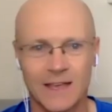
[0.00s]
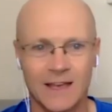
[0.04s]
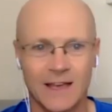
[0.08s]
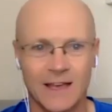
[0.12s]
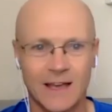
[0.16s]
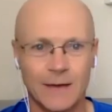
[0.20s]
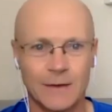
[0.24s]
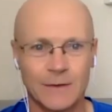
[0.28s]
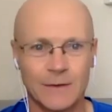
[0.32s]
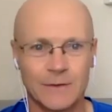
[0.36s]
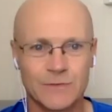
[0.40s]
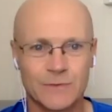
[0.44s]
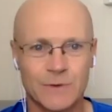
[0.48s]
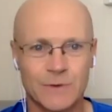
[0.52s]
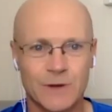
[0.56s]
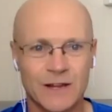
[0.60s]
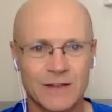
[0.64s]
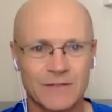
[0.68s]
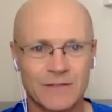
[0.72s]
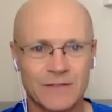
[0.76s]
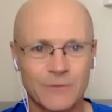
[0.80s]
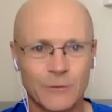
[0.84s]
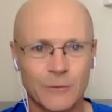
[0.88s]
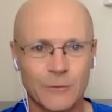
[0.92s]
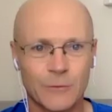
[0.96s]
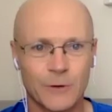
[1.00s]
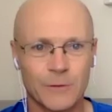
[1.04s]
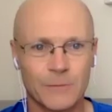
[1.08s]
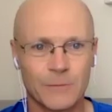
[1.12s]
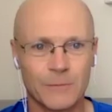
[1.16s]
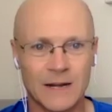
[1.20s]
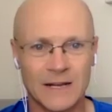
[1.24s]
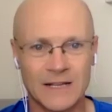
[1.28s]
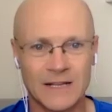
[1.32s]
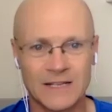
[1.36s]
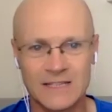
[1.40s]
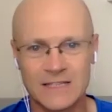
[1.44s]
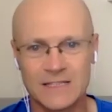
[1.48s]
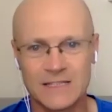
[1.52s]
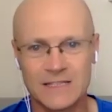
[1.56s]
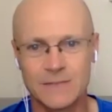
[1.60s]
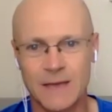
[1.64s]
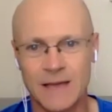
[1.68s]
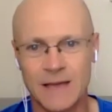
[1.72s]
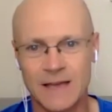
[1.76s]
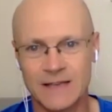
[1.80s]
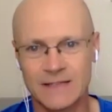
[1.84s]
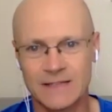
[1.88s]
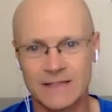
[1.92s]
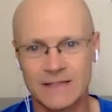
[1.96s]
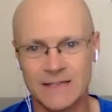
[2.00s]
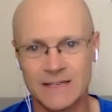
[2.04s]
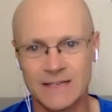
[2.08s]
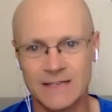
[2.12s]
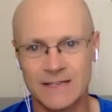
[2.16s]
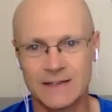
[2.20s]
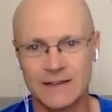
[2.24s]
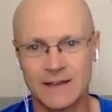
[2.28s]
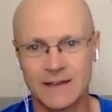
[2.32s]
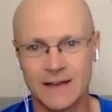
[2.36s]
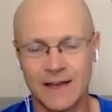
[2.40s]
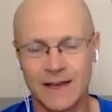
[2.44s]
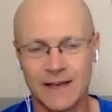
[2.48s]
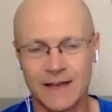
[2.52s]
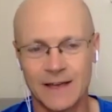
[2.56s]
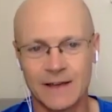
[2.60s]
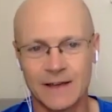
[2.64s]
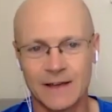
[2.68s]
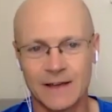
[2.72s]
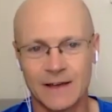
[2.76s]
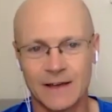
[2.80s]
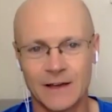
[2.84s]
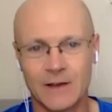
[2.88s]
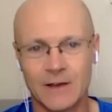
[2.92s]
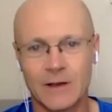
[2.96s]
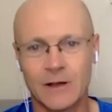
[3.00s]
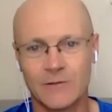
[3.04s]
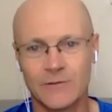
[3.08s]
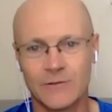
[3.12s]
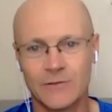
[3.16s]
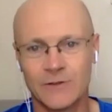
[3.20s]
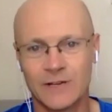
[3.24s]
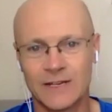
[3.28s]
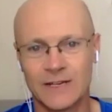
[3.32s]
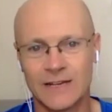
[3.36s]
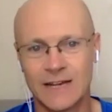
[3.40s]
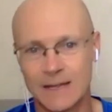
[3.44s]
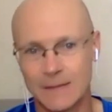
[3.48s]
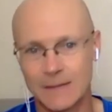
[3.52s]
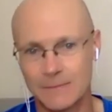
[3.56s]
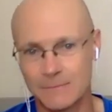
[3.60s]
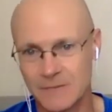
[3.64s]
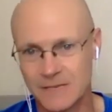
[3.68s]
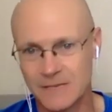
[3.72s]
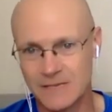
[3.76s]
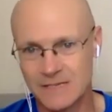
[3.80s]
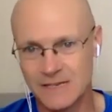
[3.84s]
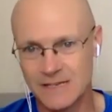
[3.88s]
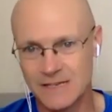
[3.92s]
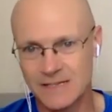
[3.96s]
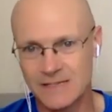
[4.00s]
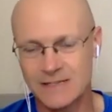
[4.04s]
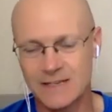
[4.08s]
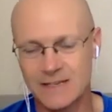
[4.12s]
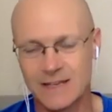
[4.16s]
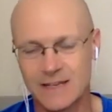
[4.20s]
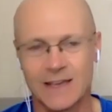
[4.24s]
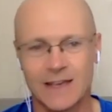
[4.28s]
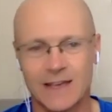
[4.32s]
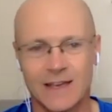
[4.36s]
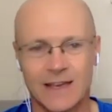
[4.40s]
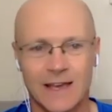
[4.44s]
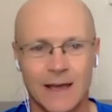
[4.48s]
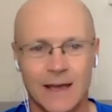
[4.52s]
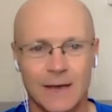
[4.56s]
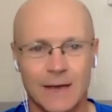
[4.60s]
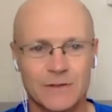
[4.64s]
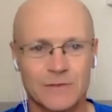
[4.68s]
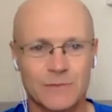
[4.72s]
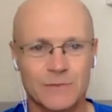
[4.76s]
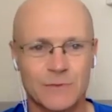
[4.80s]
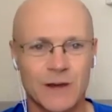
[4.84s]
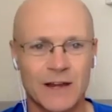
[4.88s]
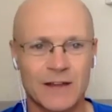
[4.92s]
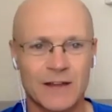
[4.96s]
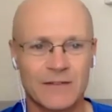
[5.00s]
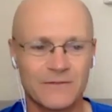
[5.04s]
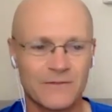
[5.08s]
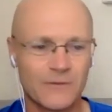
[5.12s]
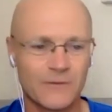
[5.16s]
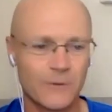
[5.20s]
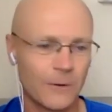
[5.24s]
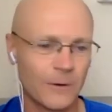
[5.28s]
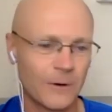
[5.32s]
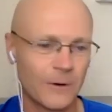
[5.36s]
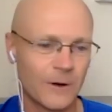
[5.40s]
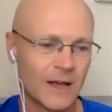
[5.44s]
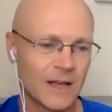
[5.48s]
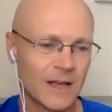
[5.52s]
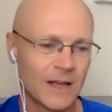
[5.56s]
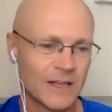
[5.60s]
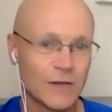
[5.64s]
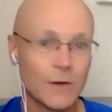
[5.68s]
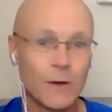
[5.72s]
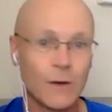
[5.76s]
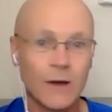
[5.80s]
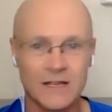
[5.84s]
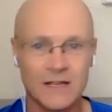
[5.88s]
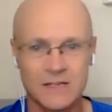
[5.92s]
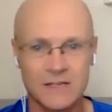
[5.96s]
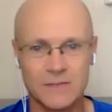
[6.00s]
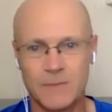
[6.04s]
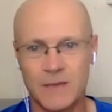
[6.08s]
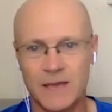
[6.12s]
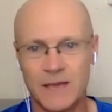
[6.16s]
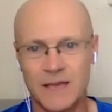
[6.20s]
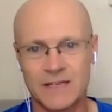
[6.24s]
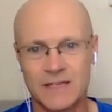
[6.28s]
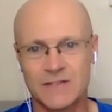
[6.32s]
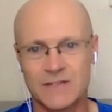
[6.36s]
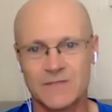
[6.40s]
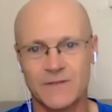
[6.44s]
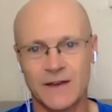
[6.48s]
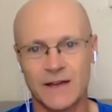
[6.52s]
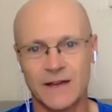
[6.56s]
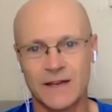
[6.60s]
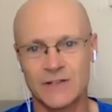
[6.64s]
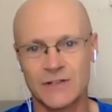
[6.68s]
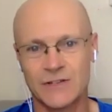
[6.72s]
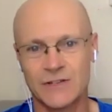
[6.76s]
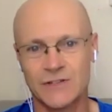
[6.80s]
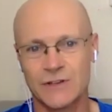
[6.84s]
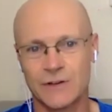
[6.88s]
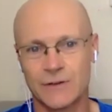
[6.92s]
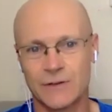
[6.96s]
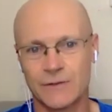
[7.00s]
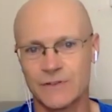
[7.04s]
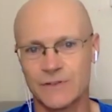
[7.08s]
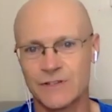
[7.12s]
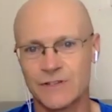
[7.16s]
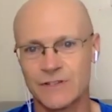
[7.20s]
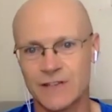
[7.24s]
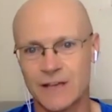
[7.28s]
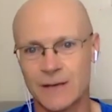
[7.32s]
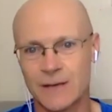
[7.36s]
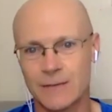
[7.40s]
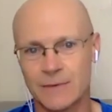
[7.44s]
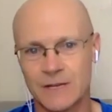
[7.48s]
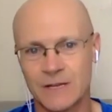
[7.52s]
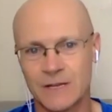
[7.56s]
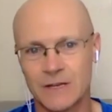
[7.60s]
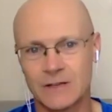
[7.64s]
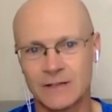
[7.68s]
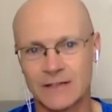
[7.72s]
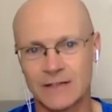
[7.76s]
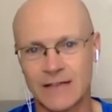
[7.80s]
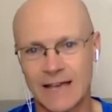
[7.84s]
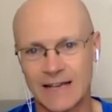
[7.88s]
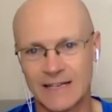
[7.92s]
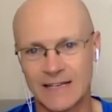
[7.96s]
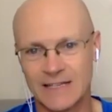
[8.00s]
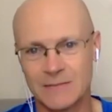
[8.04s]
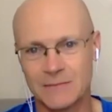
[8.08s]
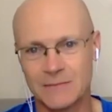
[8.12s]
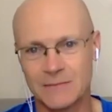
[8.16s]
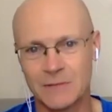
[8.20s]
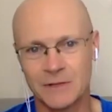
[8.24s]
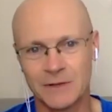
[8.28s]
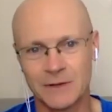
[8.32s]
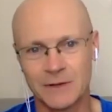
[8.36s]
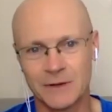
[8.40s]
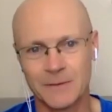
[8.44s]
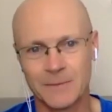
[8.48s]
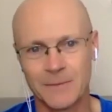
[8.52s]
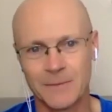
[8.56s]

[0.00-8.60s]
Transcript: I was writing for Money Sense magazine. I had a, a column for Canadian Business. I was writing for a US based financial services company called AssetBuilder.